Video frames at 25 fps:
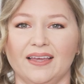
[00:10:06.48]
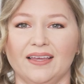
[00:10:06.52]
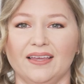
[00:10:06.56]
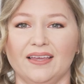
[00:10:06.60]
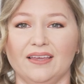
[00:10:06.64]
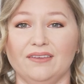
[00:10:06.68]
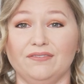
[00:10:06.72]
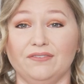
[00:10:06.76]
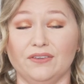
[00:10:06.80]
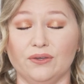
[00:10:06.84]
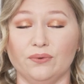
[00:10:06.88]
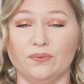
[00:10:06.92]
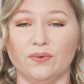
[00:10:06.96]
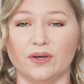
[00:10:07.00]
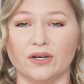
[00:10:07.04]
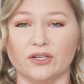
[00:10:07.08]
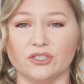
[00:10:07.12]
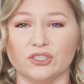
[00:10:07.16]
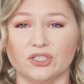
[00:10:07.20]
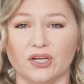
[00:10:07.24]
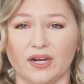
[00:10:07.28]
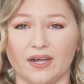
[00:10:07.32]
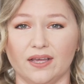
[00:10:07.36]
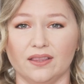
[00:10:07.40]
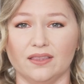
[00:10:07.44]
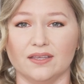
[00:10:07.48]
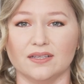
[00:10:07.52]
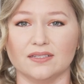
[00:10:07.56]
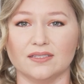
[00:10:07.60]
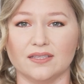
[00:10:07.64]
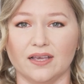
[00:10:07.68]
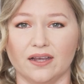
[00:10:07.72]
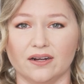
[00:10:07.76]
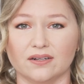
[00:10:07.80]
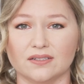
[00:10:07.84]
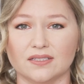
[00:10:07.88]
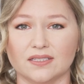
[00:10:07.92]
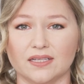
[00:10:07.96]
If you want to try these
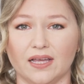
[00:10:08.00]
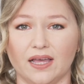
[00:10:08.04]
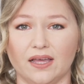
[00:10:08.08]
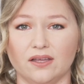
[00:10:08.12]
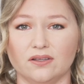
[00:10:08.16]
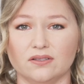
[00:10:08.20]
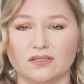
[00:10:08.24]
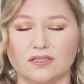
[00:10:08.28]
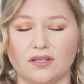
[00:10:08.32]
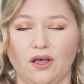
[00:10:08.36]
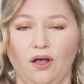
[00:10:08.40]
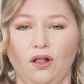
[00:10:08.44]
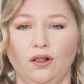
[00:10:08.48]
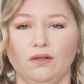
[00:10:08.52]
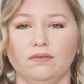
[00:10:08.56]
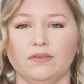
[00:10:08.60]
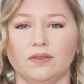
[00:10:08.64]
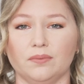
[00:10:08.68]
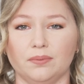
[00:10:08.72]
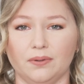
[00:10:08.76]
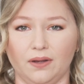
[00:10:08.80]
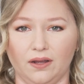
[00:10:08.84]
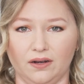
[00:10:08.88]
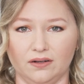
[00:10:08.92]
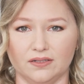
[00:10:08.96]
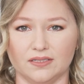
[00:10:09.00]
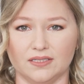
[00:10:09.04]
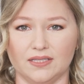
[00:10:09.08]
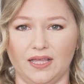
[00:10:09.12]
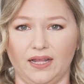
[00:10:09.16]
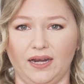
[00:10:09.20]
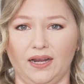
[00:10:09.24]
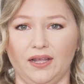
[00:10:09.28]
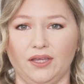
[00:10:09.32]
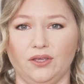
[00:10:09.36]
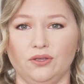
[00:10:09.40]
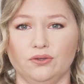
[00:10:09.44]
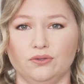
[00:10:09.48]
hairstyles, all of the products
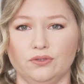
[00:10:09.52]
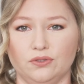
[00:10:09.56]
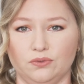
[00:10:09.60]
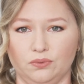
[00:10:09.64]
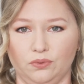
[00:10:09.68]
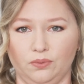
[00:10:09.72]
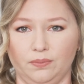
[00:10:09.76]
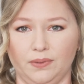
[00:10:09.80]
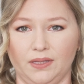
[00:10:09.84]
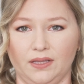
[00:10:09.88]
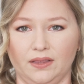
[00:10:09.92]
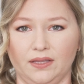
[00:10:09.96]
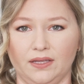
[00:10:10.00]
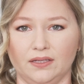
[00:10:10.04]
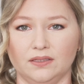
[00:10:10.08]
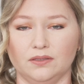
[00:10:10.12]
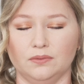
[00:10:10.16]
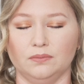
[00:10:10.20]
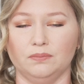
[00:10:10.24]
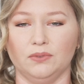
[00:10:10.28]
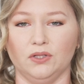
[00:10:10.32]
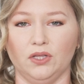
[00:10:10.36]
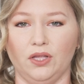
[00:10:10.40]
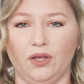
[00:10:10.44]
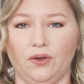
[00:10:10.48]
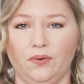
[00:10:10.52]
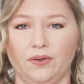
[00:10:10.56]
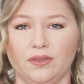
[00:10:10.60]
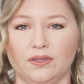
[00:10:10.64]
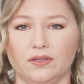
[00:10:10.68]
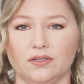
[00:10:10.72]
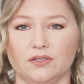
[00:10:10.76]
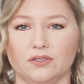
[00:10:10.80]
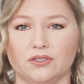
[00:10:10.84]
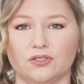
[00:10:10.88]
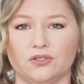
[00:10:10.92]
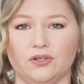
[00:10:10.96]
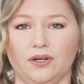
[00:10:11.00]
that I use will be linked below in the
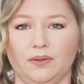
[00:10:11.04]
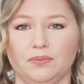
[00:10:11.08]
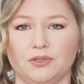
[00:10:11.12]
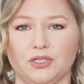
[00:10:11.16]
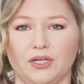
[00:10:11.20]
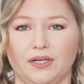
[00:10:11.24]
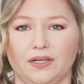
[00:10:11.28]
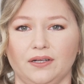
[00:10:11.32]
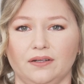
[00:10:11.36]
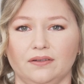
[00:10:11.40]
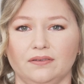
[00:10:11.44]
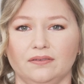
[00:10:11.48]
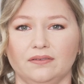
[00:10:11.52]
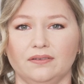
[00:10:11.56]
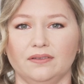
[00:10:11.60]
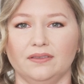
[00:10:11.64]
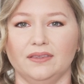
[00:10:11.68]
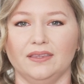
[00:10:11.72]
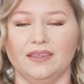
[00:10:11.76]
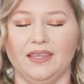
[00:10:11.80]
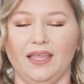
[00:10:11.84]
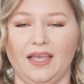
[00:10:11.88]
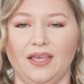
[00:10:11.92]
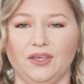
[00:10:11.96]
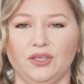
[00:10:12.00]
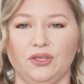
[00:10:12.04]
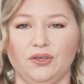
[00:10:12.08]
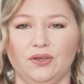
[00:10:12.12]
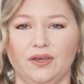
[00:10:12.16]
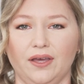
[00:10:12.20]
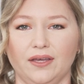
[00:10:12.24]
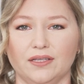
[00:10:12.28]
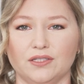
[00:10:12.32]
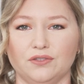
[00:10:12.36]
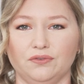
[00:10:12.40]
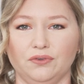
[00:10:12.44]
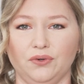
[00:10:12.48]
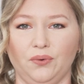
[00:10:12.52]
description. Thank you
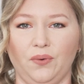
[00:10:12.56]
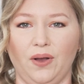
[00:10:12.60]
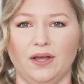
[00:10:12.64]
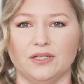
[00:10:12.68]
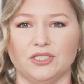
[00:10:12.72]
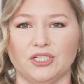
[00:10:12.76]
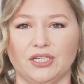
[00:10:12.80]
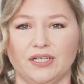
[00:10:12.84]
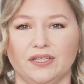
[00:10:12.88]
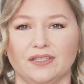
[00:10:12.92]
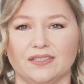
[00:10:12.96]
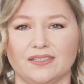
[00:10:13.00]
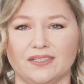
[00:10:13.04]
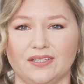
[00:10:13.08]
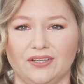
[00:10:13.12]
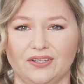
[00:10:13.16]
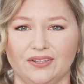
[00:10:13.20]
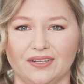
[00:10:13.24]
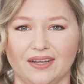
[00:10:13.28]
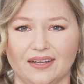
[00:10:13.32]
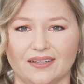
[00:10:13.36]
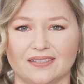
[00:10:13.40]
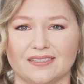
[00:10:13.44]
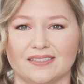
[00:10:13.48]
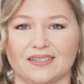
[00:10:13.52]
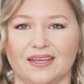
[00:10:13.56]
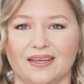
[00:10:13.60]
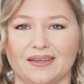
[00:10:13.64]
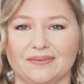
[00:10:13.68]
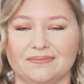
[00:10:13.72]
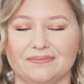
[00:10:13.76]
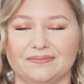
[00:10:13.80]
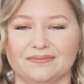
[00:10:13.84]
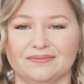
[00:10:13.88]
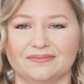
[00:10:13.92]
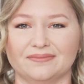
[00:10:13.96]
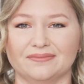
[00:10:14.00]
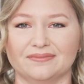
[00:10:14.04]
guys for watching. I'll see you next time.